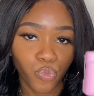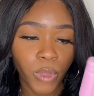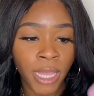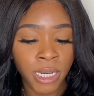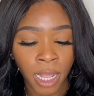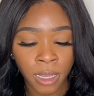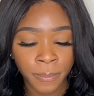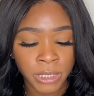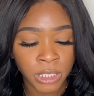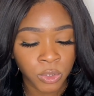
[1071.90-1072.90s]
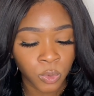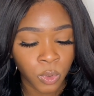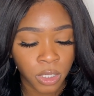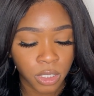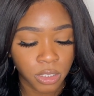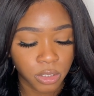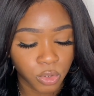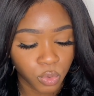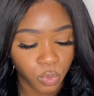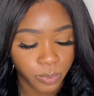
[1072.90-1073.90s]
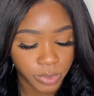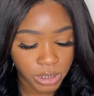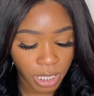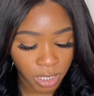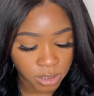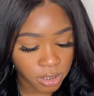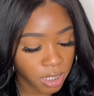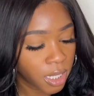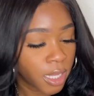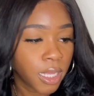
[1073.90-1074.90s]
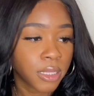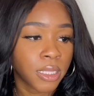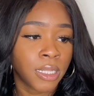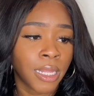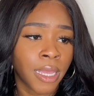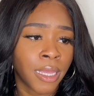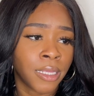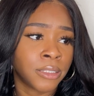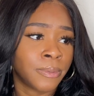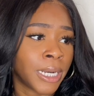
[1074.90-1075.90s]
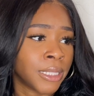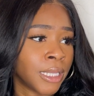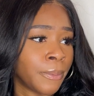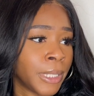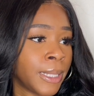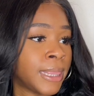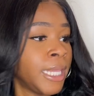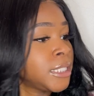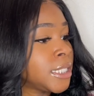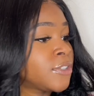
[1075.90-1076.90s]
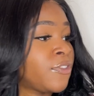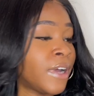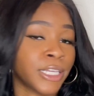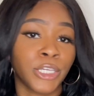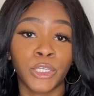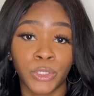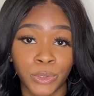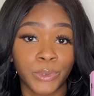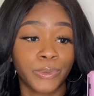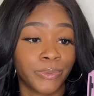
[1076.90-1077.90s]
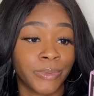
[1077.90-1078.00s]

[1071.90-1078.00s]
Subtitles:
And then I could put this on to protect the lens, but I think I'm gonna keep this. Is fucking cute.